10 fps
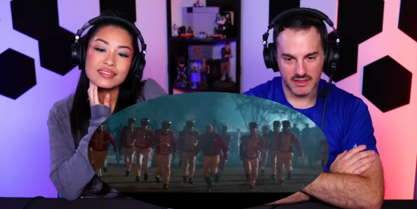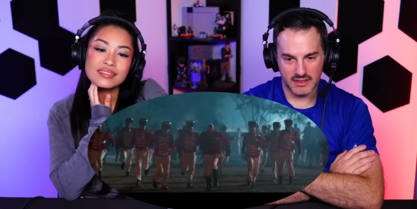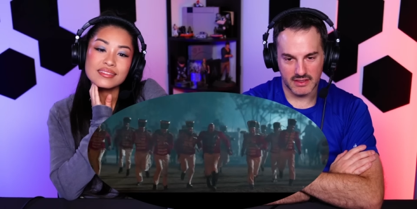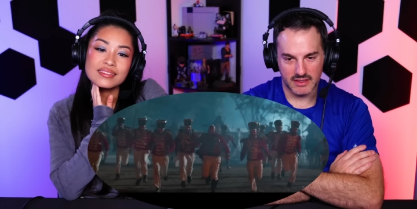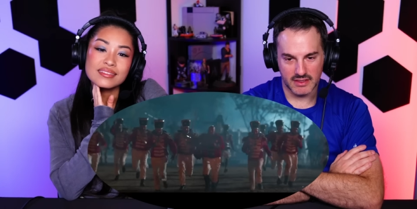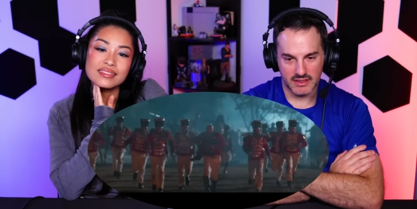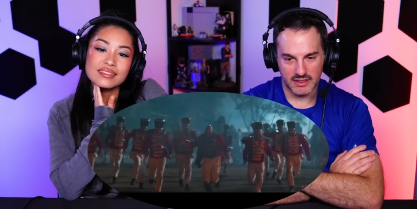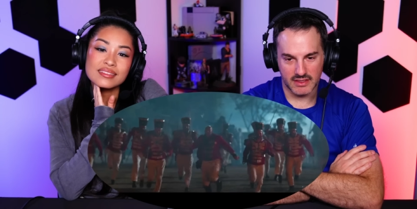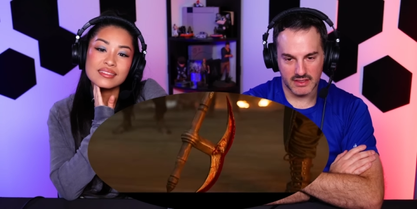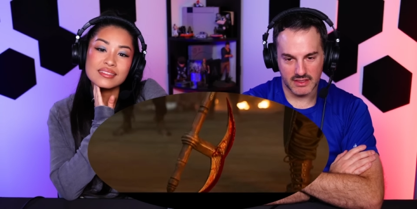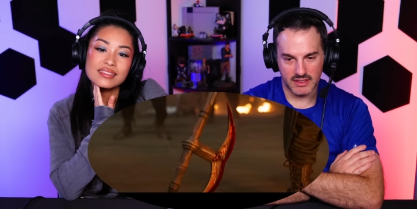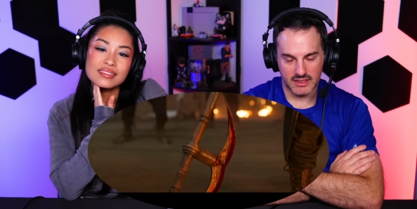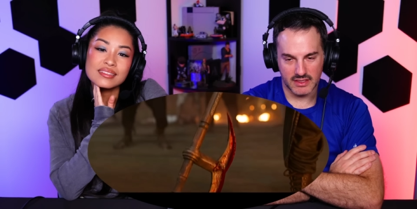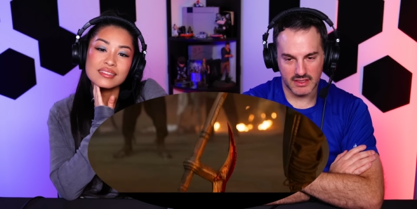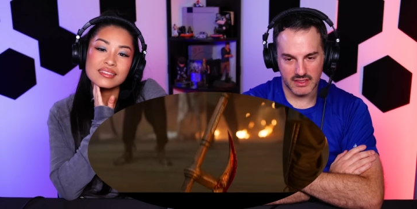
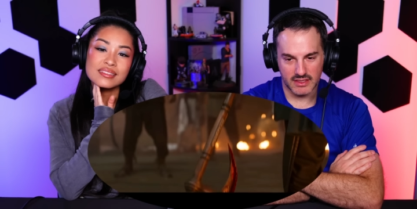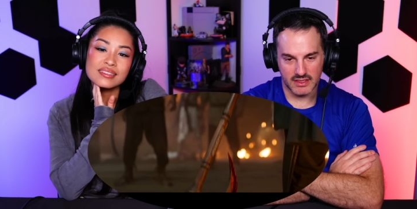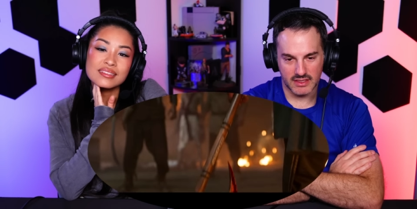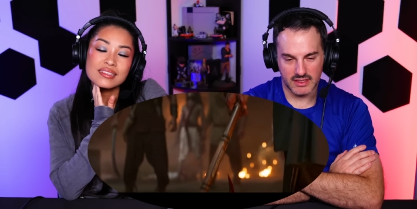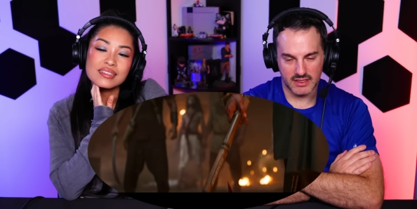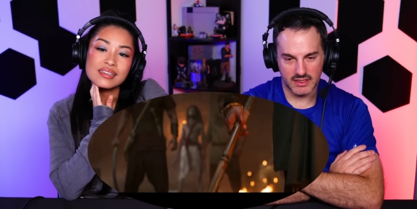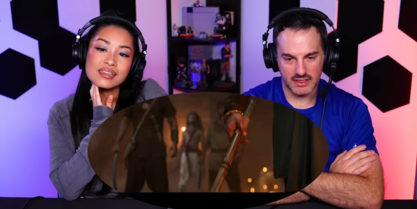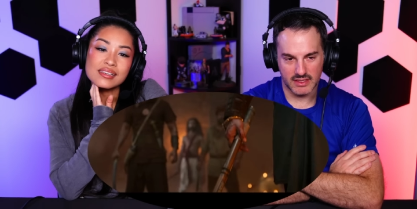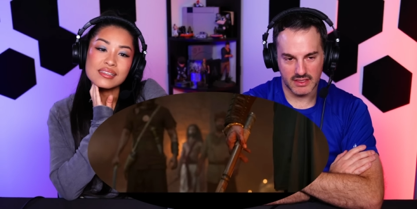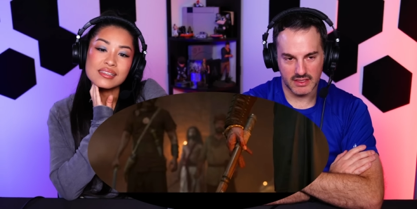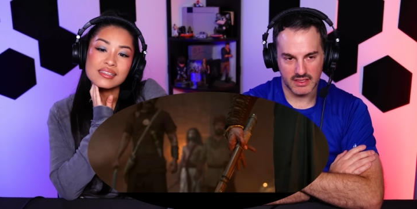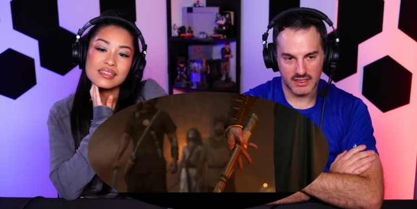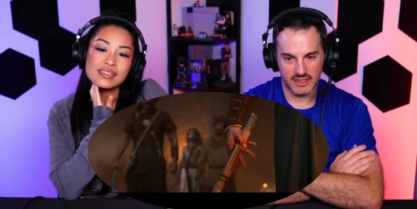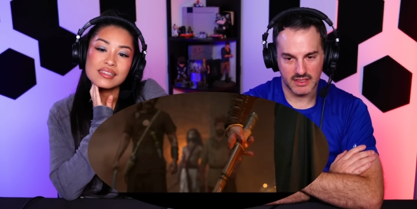Nobody speaks.